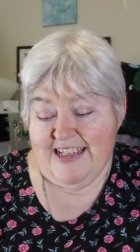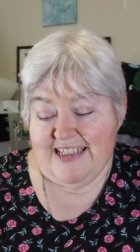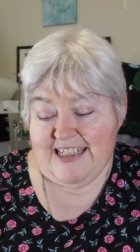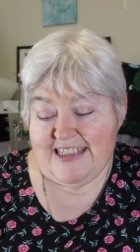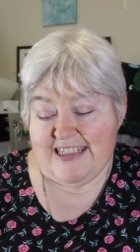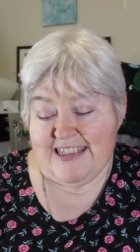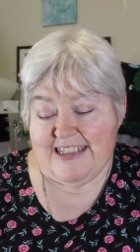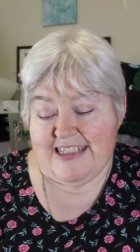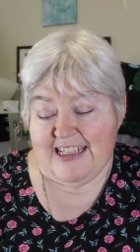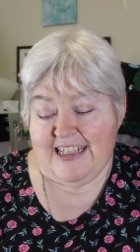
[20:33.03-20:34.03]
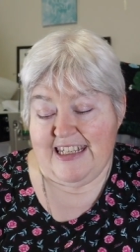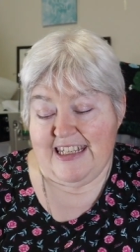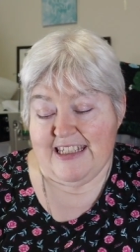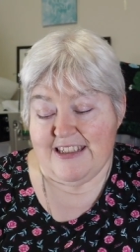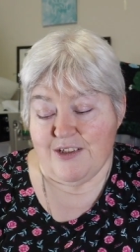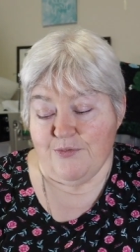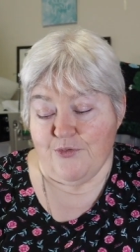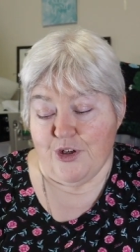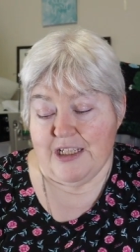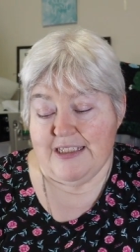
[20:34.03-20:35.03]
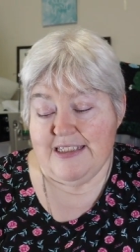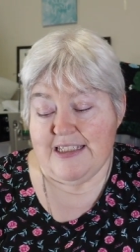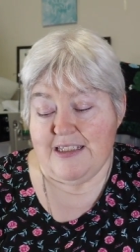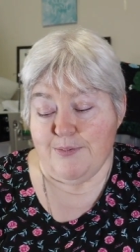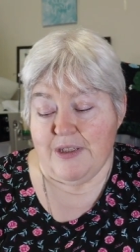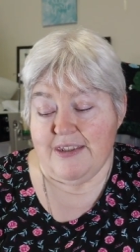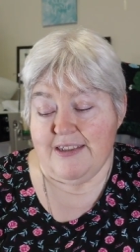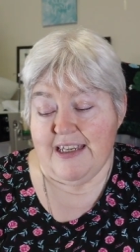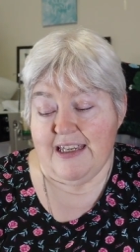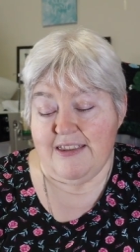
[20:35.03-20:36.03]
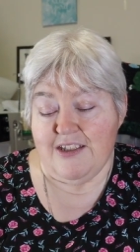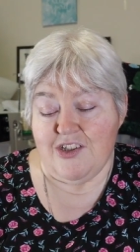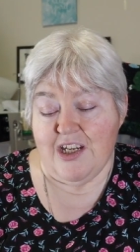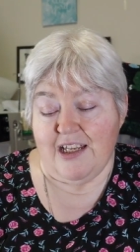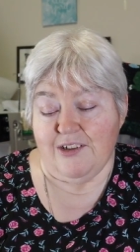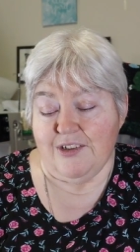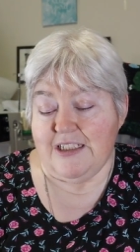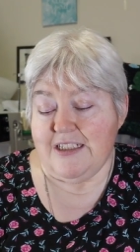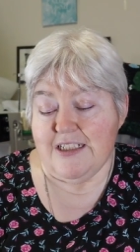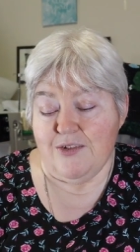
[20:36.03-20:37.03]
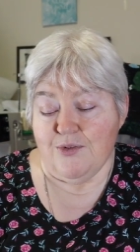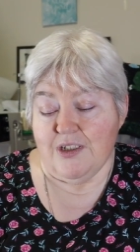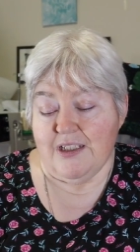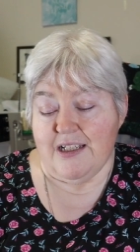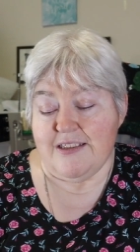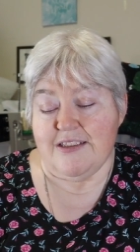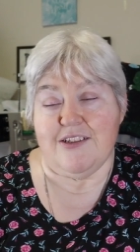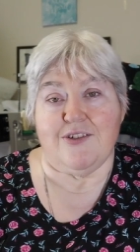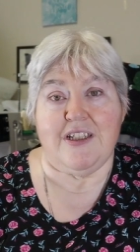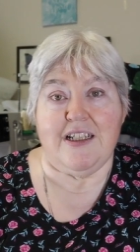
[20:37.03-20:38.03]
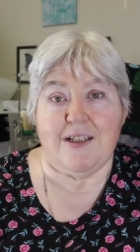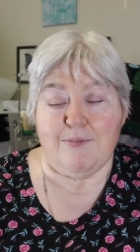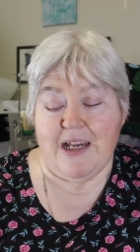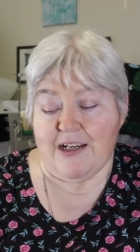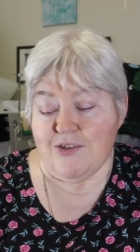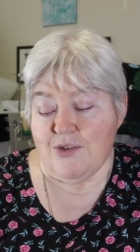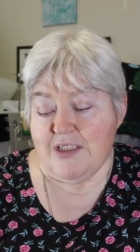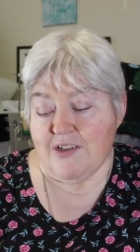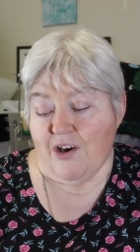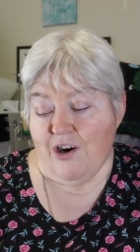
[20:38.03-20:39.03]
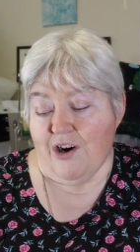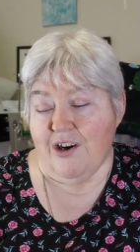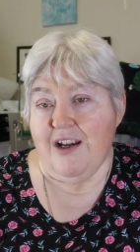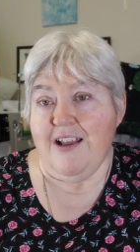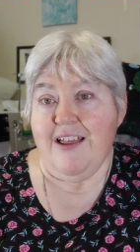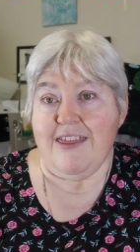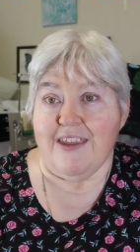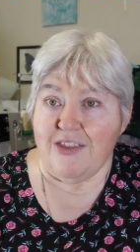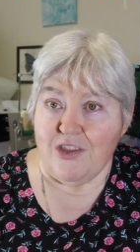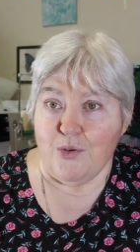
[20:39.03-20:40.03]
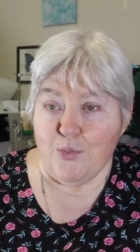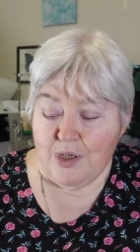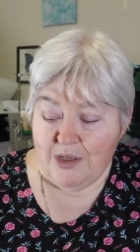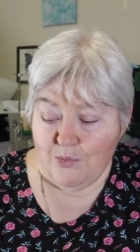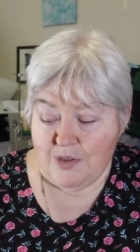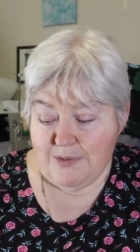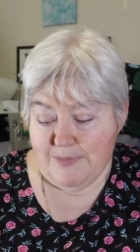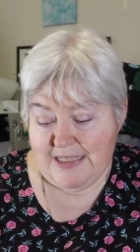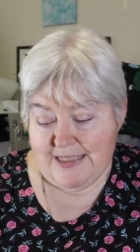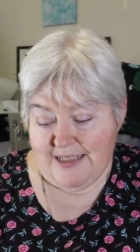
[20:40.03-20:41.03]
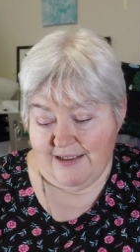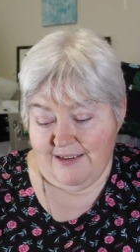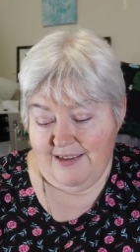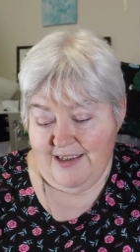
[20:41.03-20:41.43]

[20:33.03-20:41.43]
Nissen said he and some friends had spent the day at the channel and he didn't realize until getting back to his car that the ring was missing.